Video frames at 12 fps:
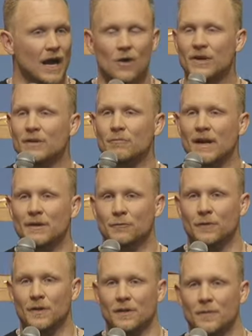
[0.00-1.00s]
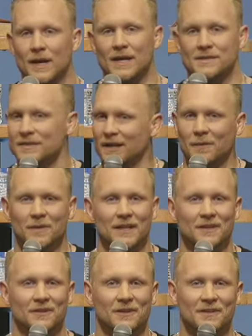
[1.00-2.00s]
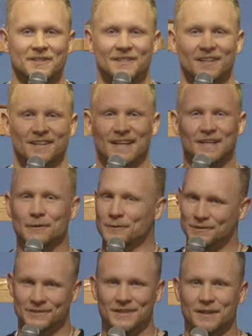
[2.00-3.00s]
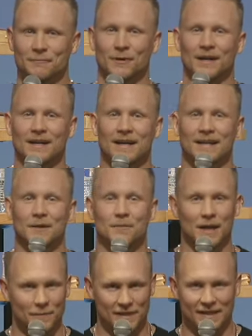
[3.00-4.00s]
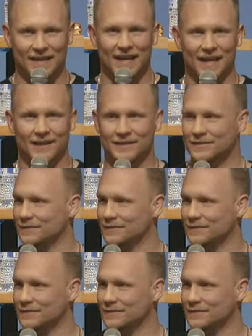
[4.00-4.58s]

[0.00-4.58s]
I'll get right in front of the pastor, and I'll be like, you dirty sucker, I know what you said before I got here, but I'm here now.